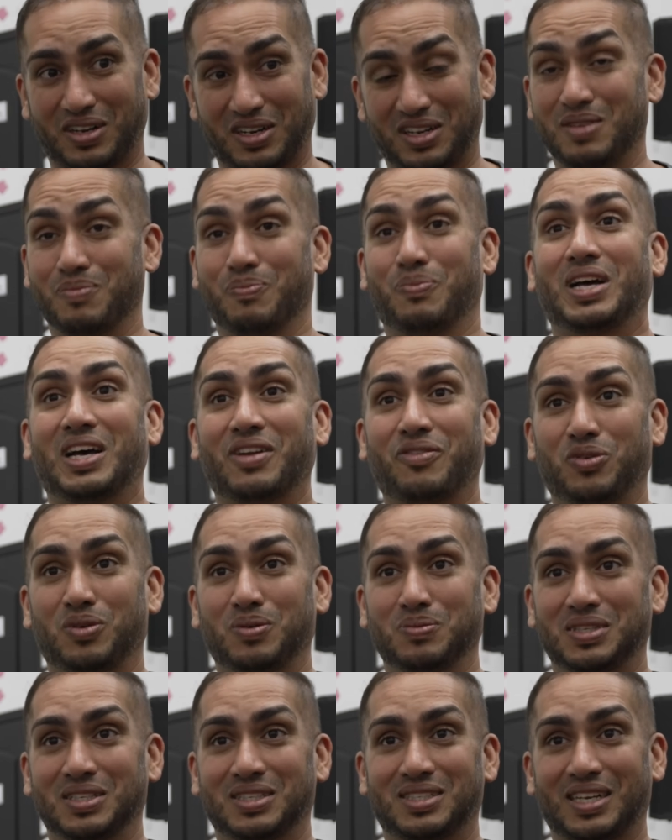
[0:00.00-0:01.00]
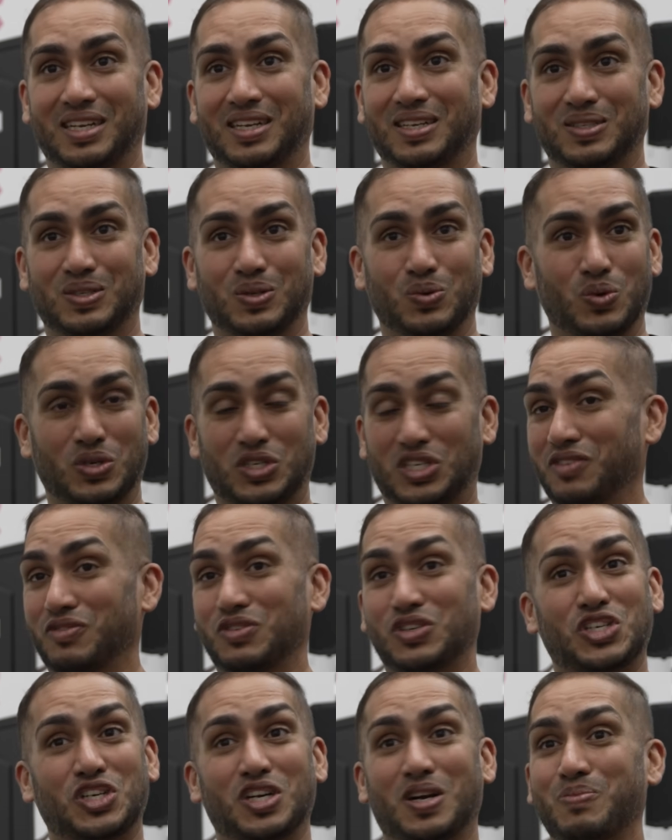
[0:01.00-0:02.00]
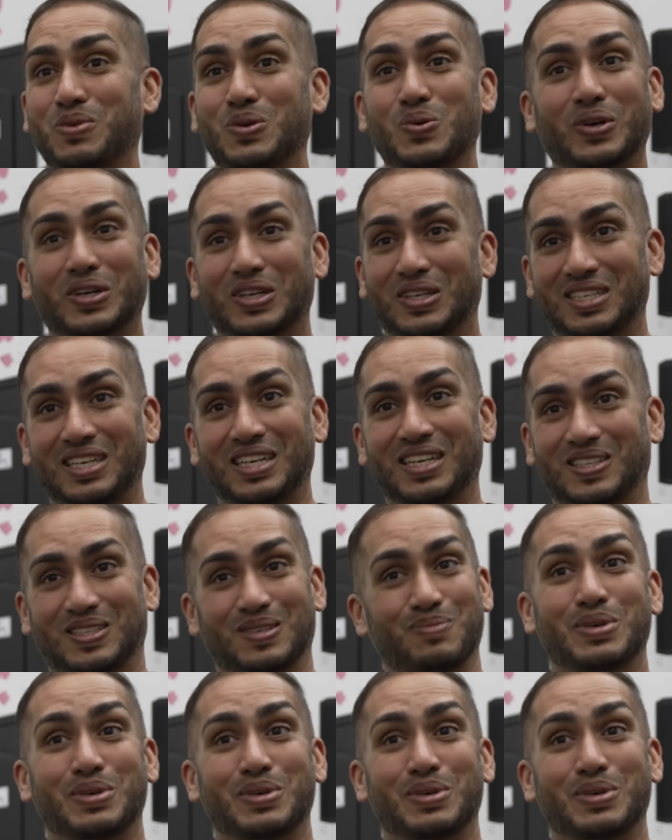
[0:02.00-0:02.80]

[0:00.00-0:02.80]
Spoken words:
clean platform to take it to whichever shop you want to take to